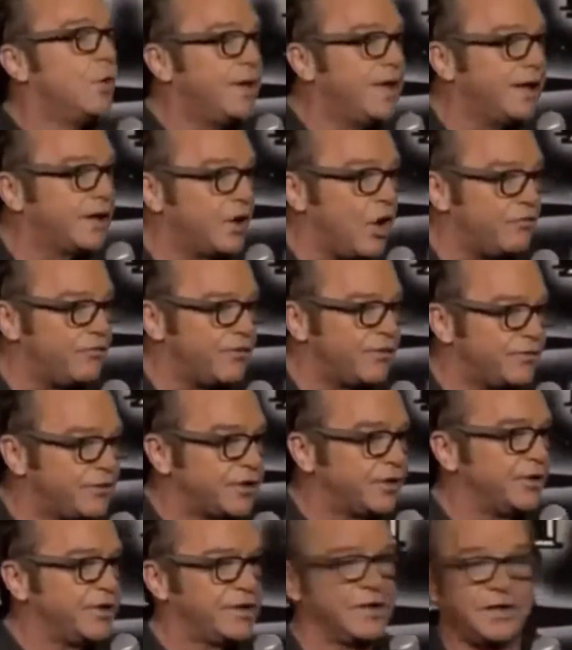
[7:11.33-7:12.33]
We get a call for the
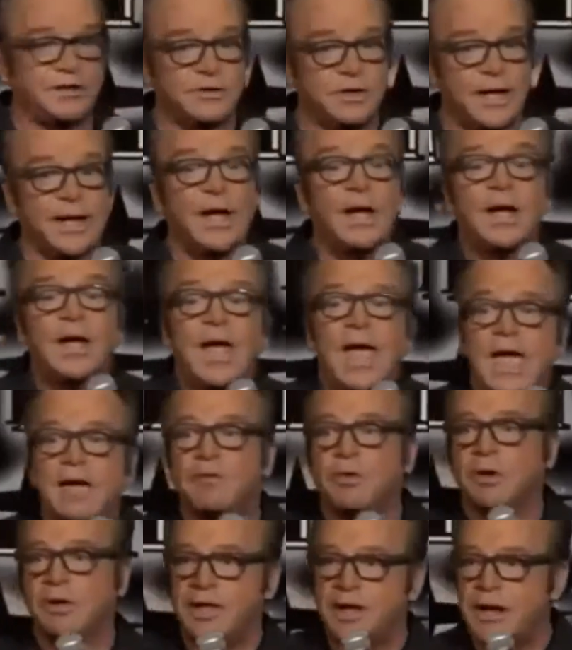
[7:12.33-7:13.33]
fertility clinic. They're like,
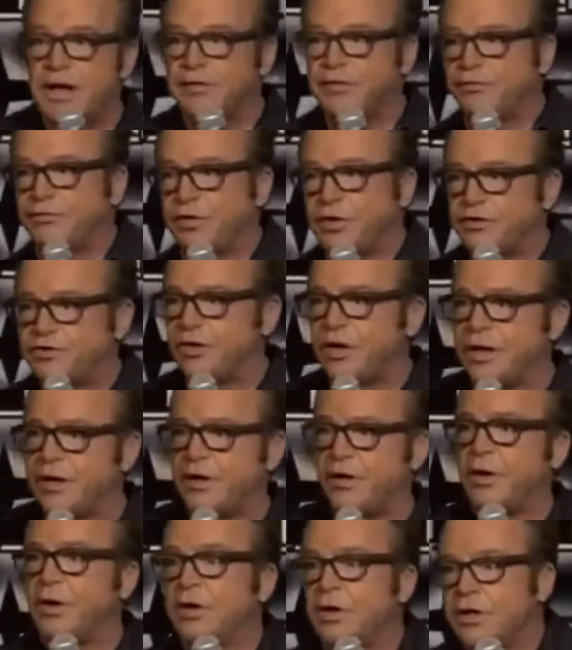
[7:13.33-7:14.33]
hey, we're cleaning out the
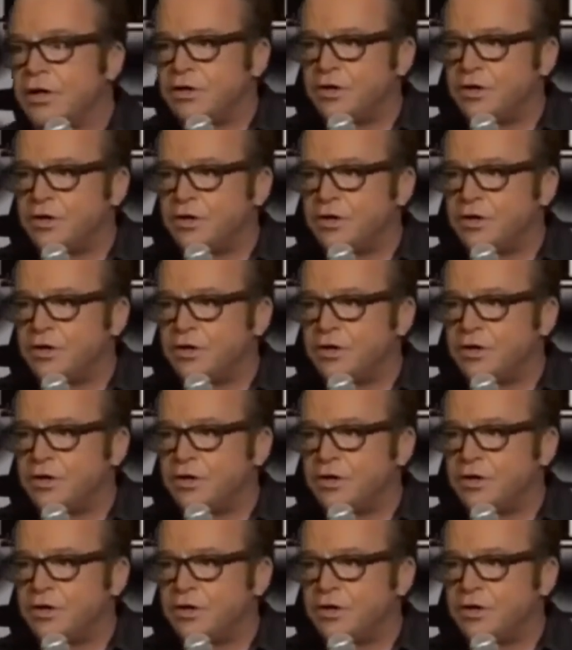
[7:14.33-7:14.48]
refrigerator,